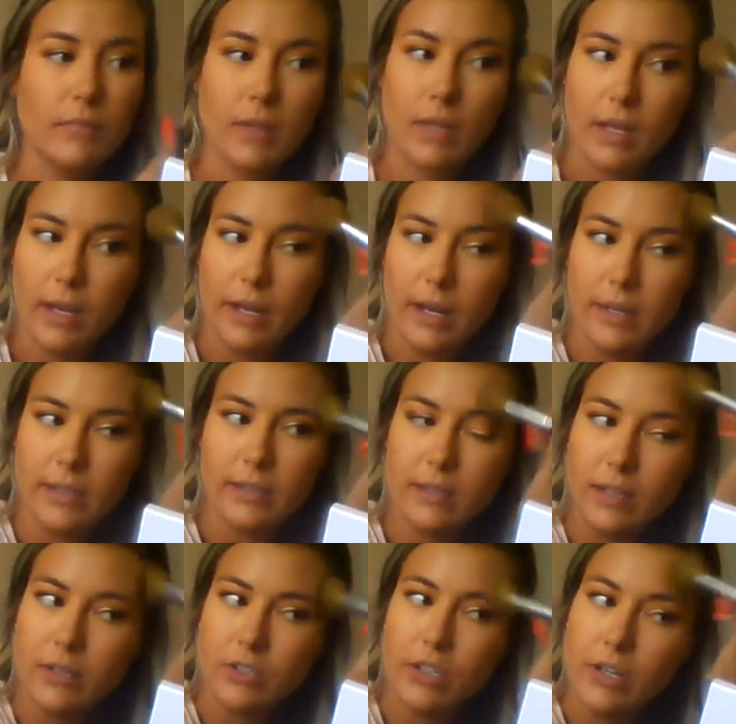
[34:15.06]
It has
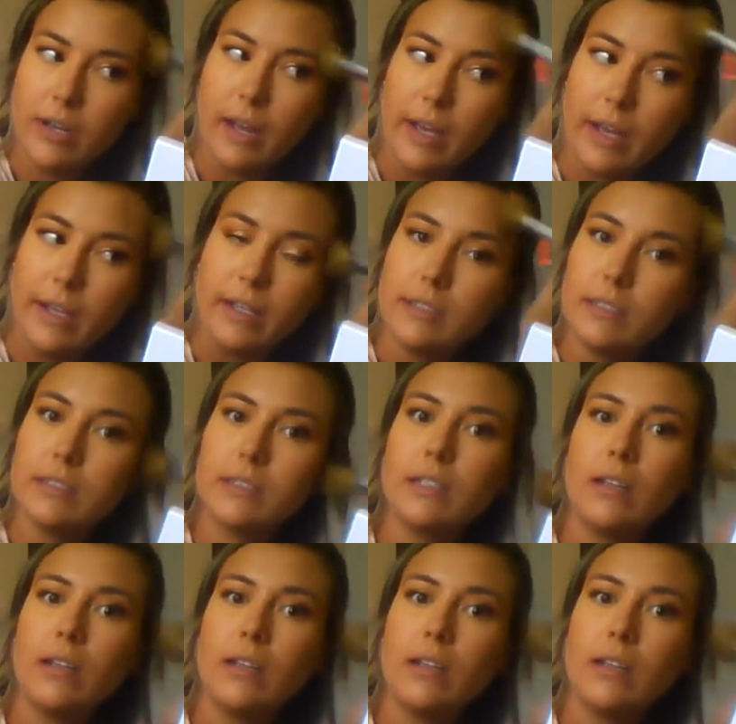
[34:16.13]
such a nice,